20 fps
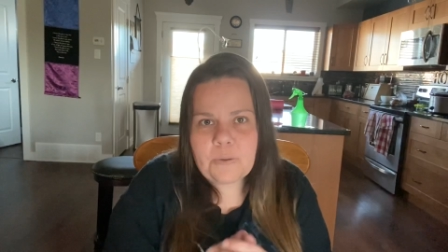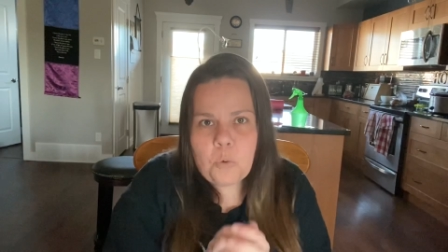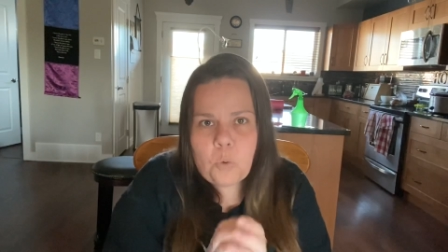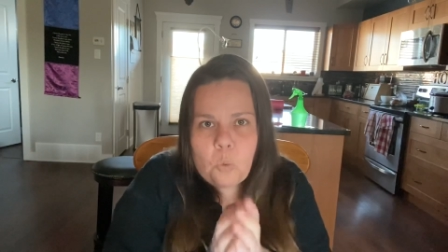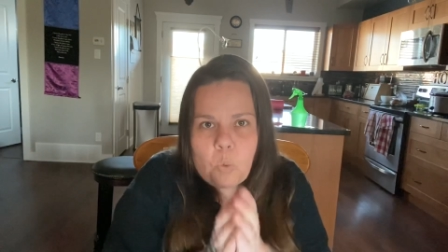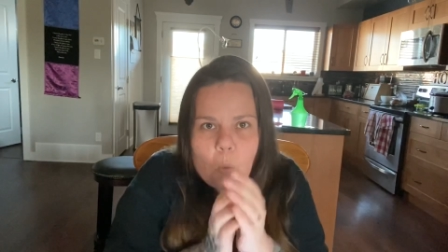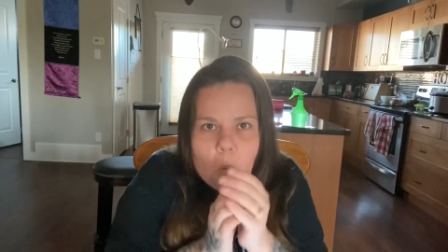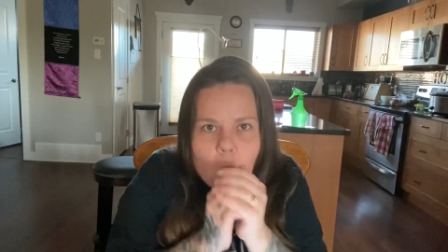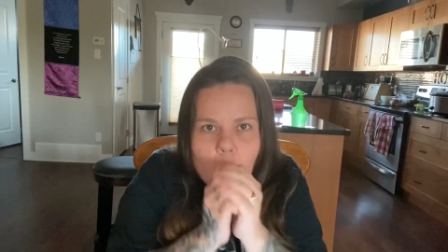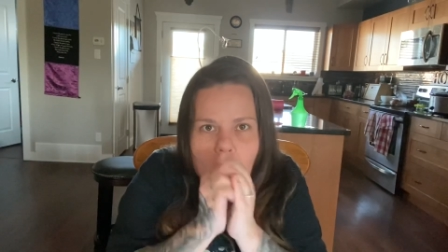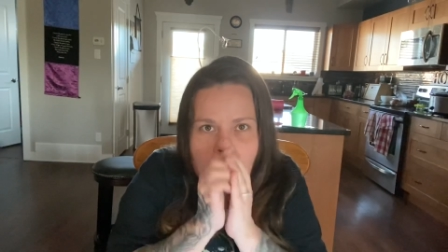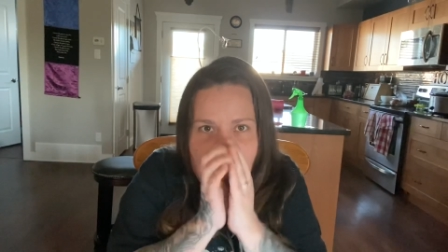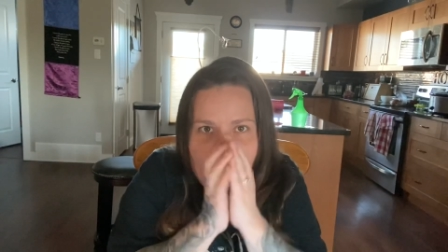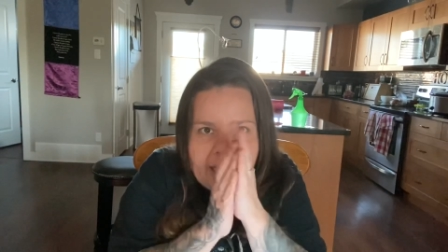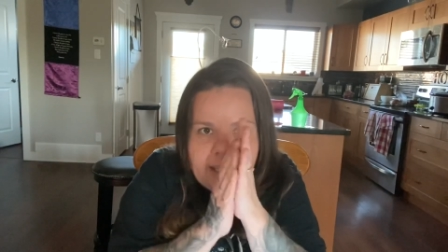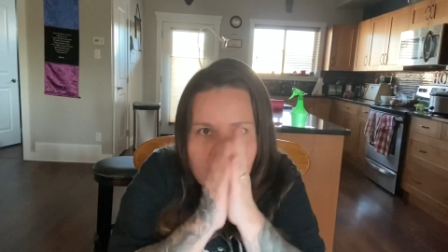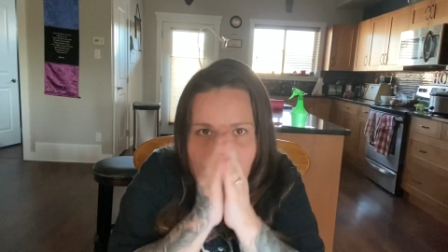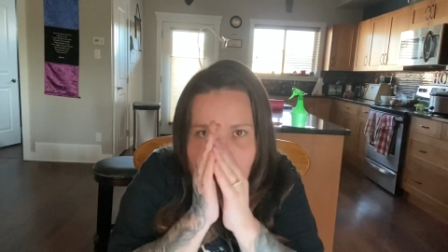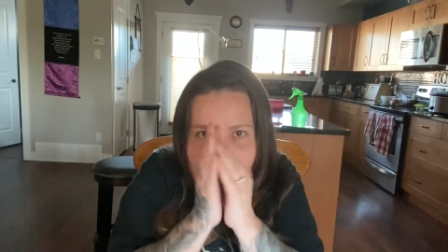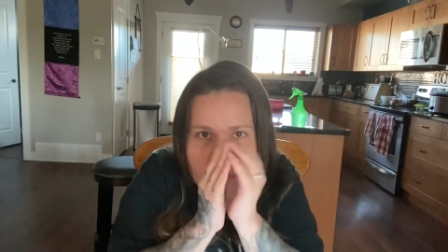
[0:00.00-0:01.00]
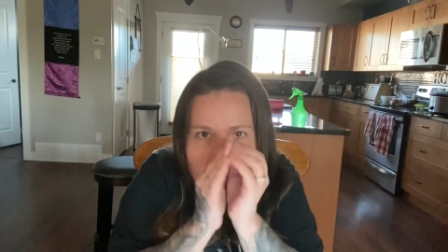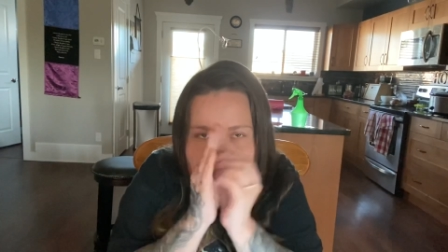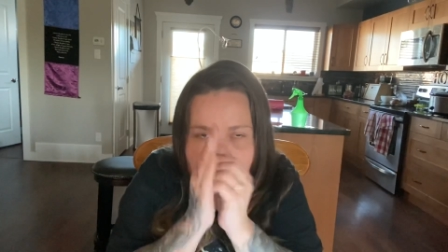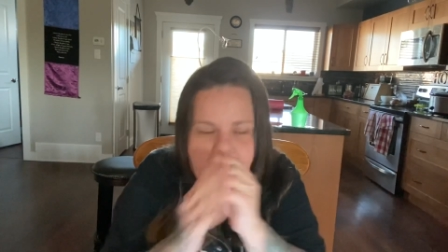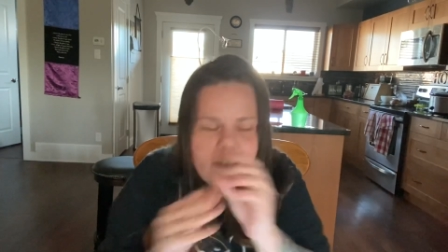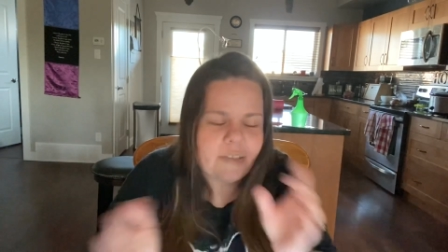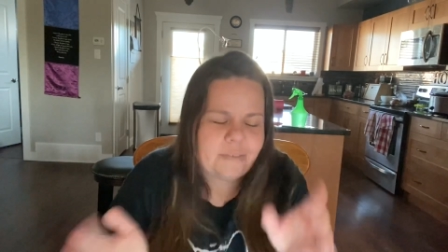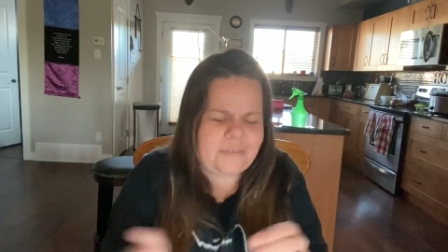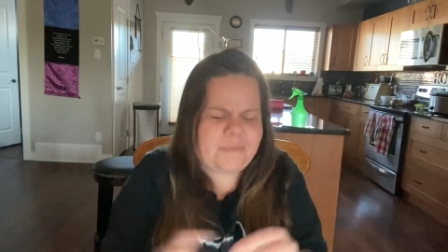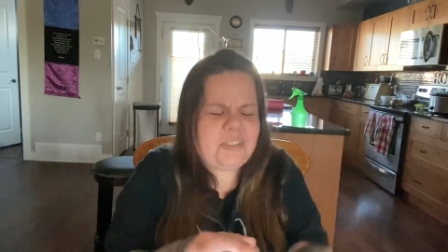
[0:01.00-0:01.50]

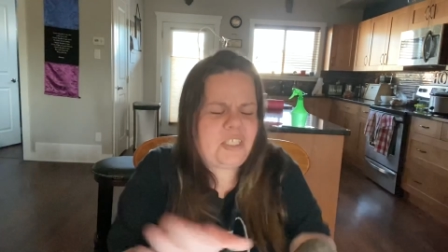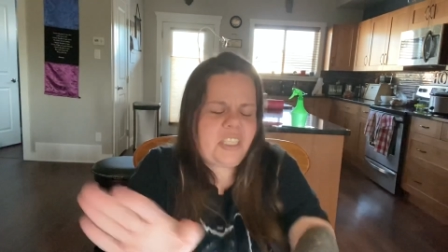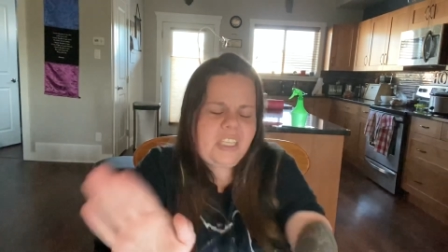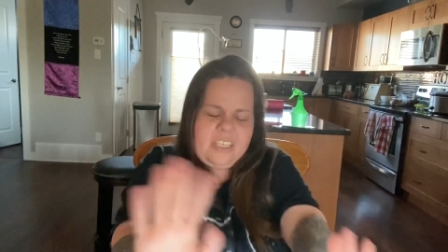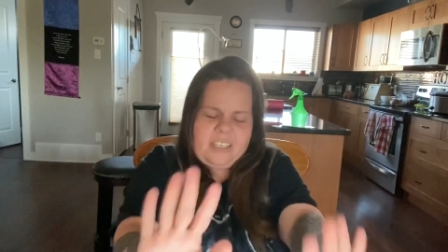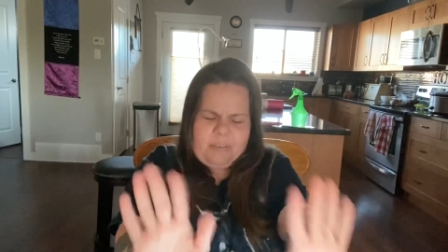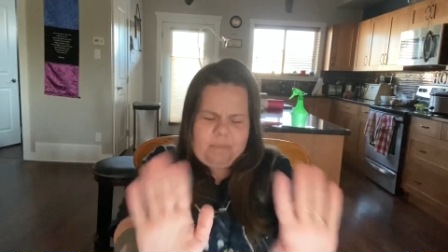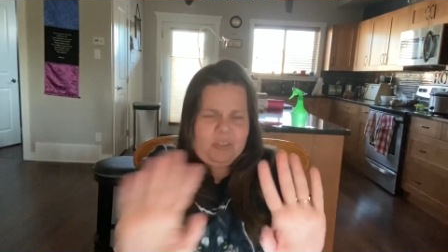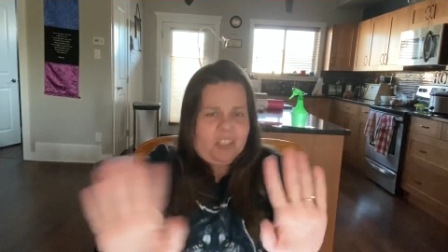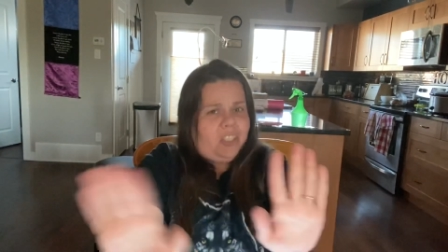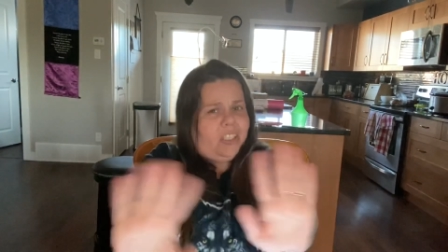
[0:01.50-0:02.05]
I'm just kidding.